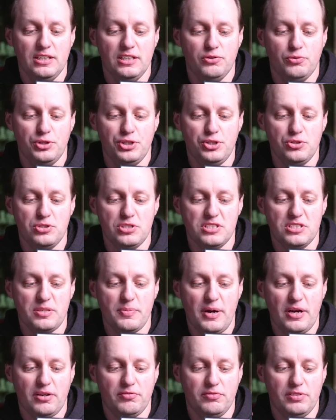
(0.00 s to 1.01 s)
reduces the
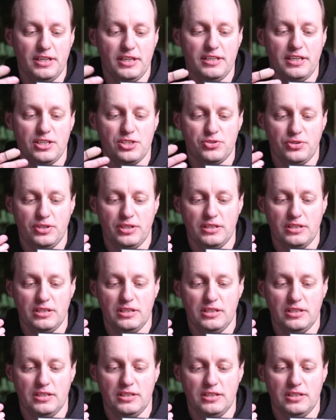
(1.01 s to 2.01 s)
amount of light entering
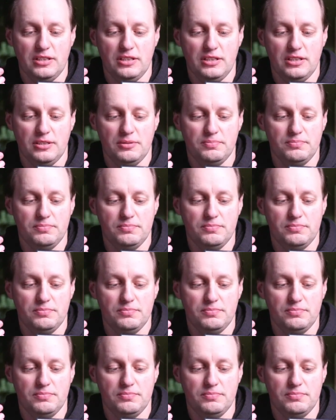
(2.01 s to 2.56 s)
uh,